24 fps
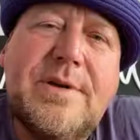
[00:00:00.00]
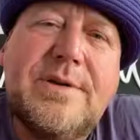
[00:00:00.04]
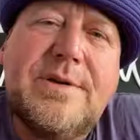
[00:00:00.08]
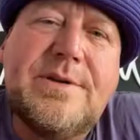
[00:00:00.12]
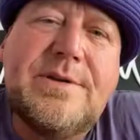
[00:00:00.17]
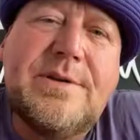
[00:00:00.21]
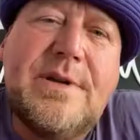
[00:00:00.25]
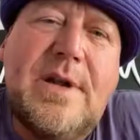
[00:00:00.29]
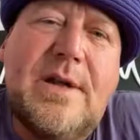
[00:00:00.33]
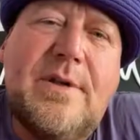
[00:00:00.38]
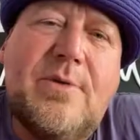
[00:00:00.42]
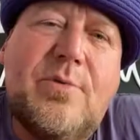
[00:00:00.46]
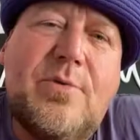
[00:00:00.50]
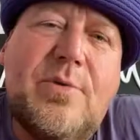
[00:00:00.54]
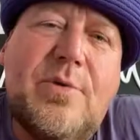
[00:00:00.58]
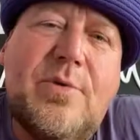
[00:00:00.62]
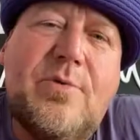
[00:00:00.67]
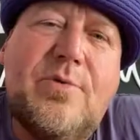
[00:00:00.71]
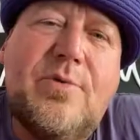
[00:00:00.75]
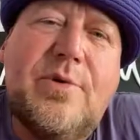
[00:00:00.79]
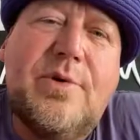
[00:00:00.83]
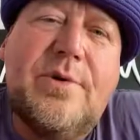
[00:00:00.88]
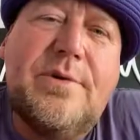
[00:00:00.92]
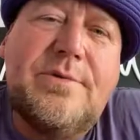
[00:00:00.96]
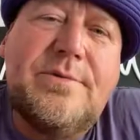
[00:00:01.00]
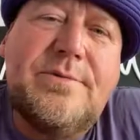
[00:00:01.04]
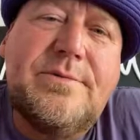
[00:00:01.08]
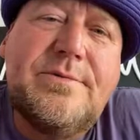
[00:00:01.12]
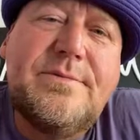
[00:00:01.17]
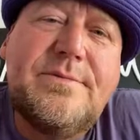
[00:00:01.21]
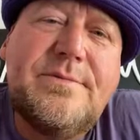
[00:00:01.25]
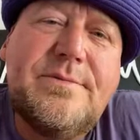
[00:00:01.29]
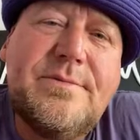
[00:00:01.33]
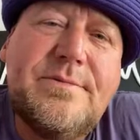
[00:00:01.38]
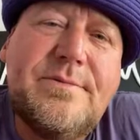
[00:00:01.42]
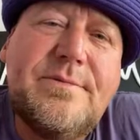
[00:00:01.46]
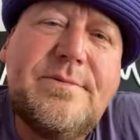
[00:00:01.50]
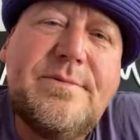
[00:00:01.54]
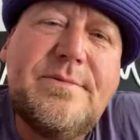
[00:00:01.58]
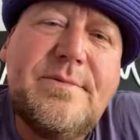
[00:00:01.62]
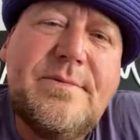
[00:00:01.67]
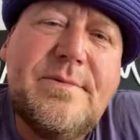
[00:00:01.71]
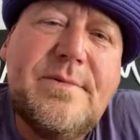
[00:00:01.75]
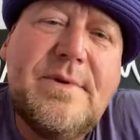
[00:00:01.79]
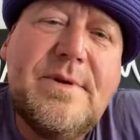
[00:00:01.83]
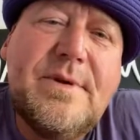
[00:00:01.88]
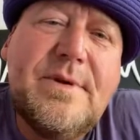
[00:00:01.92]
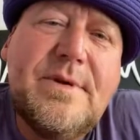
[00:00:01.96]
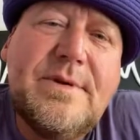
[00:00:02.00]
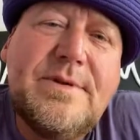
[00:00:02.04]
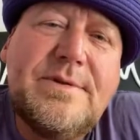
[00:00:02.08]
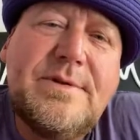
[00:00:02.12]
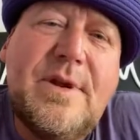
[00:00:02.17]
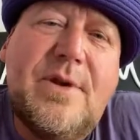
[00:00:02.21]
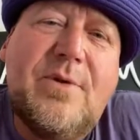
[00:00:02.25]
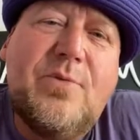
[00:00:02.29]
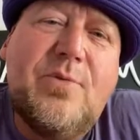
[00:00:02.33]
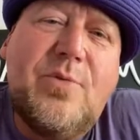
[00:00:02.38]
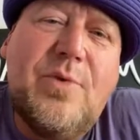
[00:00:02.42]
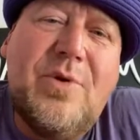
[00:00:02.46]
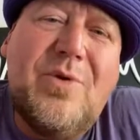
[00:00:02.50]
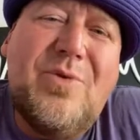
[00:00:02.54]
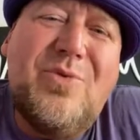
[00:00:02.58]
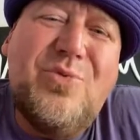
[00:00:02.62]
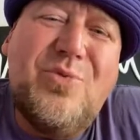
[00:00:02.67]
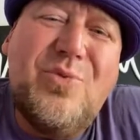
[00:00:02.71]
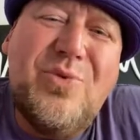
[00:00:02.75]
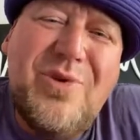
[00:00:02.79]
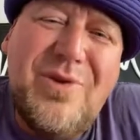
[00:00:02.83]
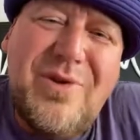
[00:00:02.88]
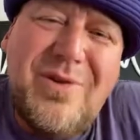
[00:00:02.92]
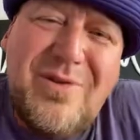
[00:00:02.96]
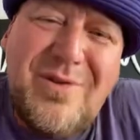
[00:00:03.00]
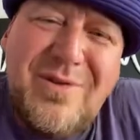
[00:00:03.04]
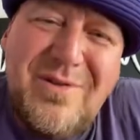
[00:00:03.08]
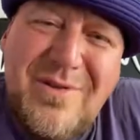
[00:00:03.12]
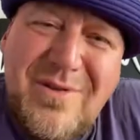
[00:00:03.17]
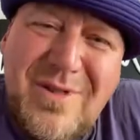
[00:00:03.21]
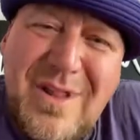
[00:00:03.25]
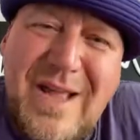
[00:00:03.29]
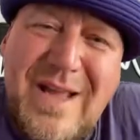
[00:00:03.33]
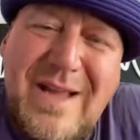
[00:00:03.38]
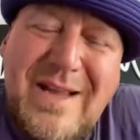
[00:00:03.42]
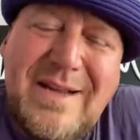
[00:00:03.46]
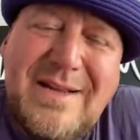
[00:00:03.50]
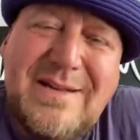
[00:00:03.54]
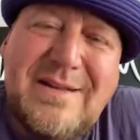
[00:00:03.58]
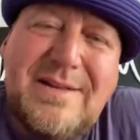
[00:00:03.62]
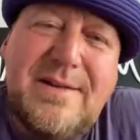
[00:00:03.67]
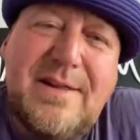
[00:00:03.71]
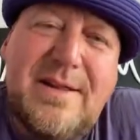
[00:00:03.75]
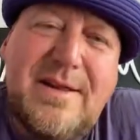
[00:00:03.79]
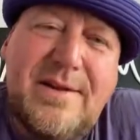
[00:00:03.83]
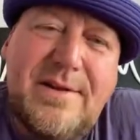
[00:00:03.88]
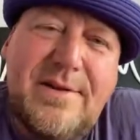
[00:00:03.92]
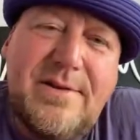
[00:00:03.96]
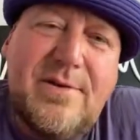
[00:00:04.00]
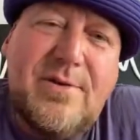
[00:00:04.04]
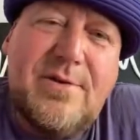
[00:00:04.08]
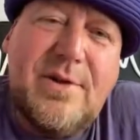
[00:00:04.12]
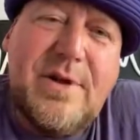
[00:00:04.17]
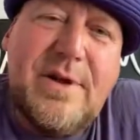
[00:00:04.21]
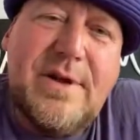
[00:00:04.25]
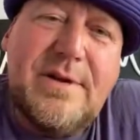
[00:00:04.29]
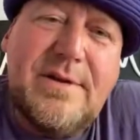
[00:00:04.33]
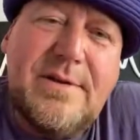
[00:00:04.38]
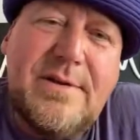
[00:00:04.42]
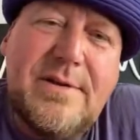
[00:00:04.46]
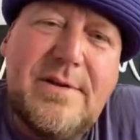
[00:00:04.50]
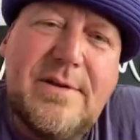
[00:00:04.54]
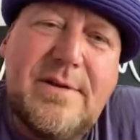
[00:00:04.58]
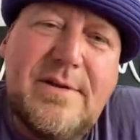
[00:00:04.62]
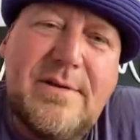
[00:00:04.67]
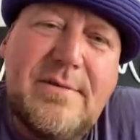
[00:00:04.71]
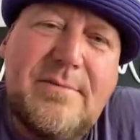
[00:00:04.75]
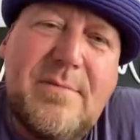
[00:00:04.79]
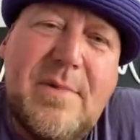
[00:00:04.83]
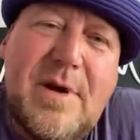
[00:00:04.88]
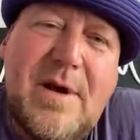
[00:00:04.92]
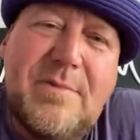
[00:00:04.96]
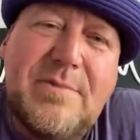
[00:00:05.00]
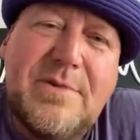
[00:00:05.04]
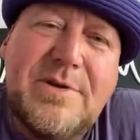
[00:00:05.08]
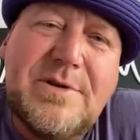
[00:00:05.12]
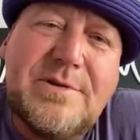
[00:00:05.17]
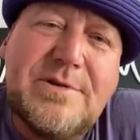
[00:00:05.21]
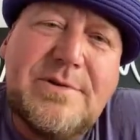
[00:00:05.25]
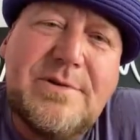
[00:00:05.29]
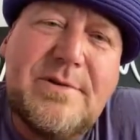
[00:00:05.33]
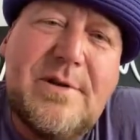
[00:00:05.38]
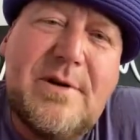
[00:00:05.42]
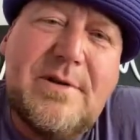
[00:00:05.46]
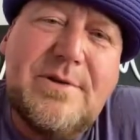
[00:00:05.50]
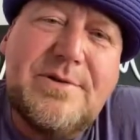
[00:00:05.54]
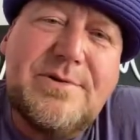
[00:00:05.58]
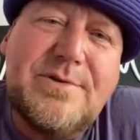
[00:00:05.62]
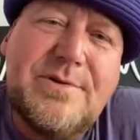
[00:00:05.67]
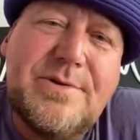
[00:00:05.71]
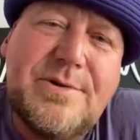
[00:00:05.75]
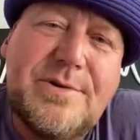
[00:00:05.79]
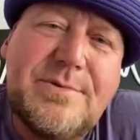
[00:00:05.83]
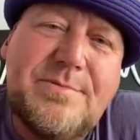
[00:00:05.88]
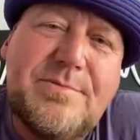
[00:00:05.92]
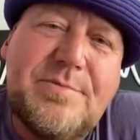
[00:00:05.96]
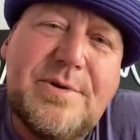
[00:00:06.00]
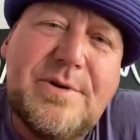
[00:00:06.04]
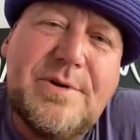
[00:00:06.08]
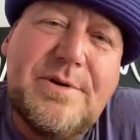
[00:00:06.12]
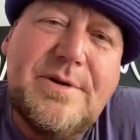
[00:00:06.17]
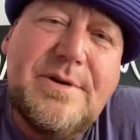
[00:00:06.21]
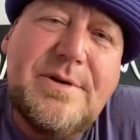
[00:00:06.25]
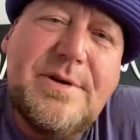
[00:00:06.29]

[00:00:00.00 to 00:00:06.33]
it's orange. not so real. It's not real, real light like you know, like the uh, ultras, but